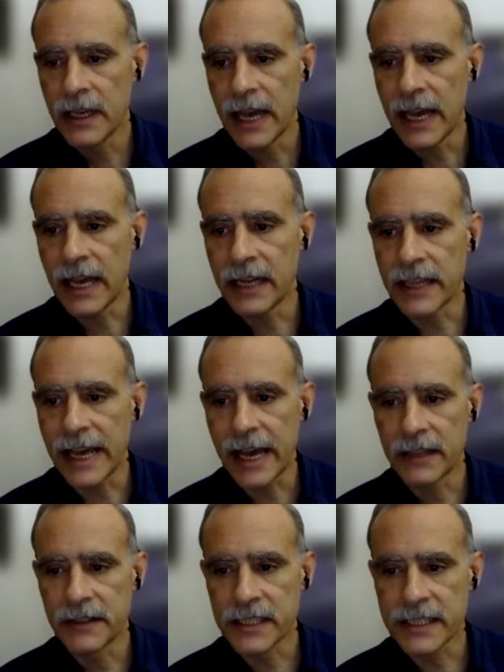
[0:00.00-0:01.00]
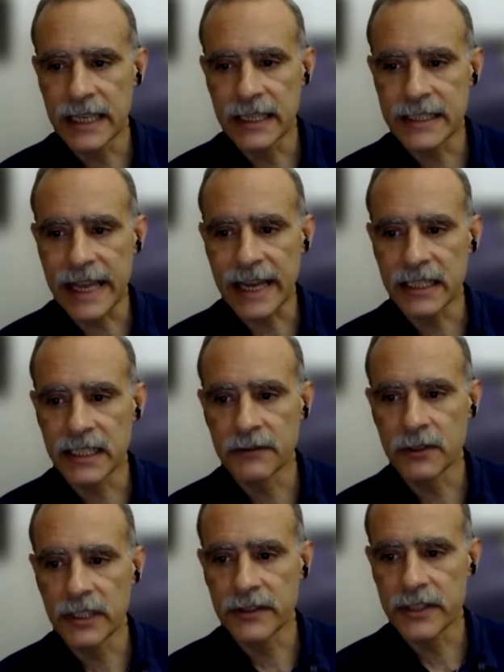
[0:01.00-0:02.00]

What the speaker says: And the cell is active only in this